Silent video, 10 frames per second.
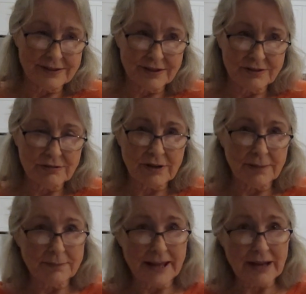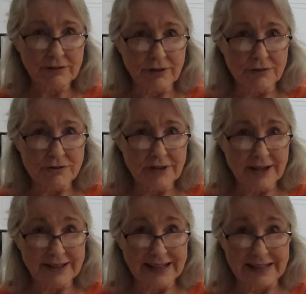to do a macro, you
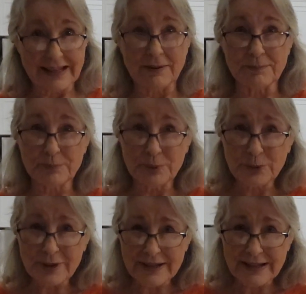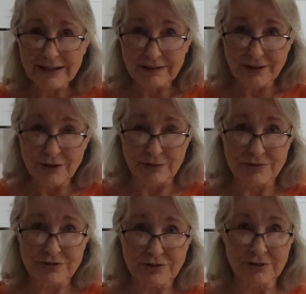got to get down pretty
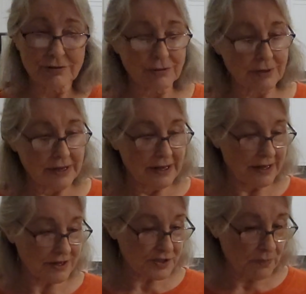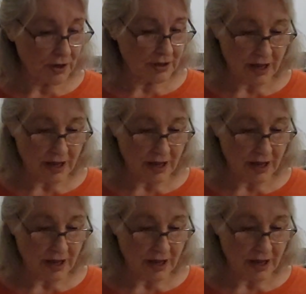close to a small